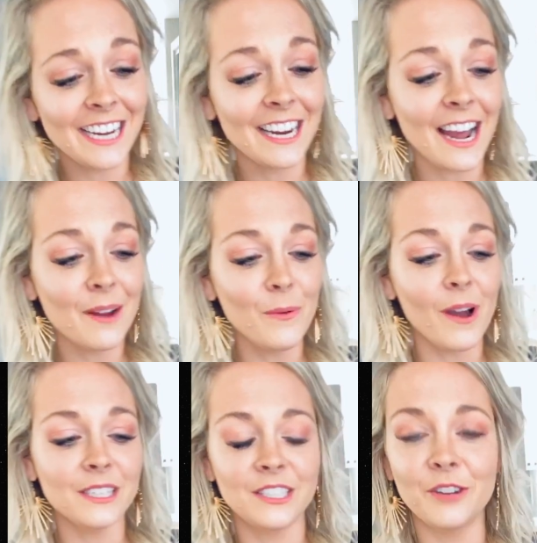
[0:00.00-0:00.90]
I
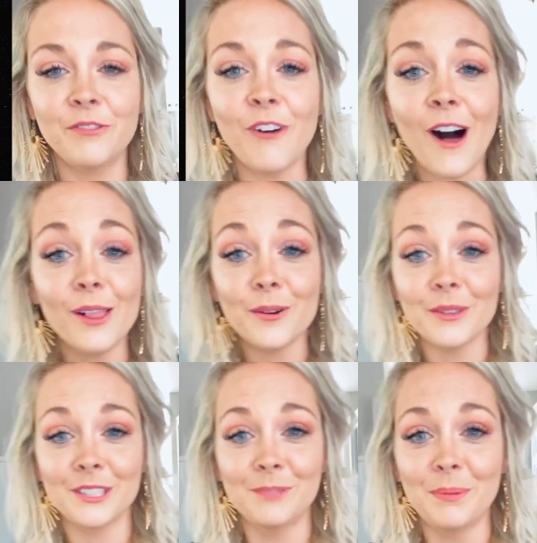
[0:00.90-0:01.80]
was to follow the
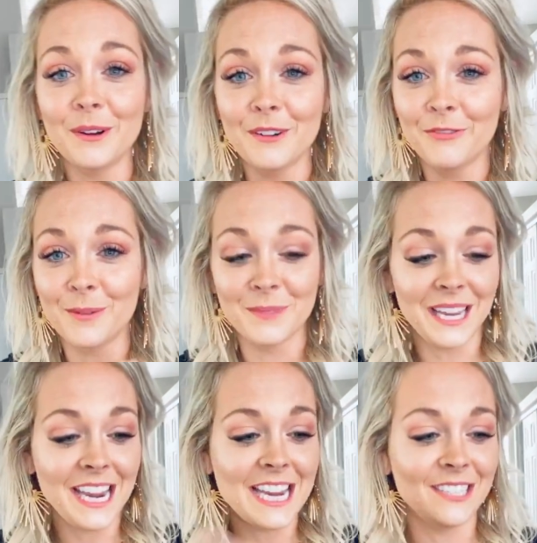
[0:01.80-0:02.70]
Spirit from the
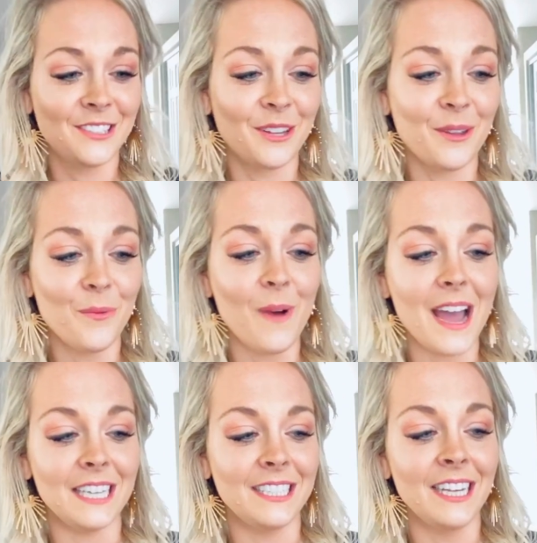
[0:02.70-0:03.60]
East to the
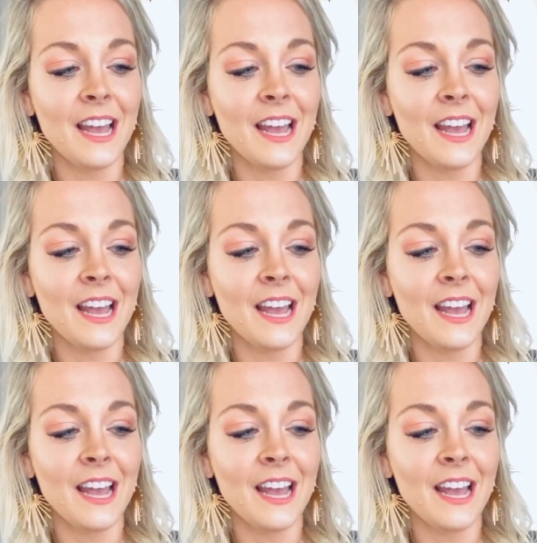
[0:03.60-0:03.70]
West,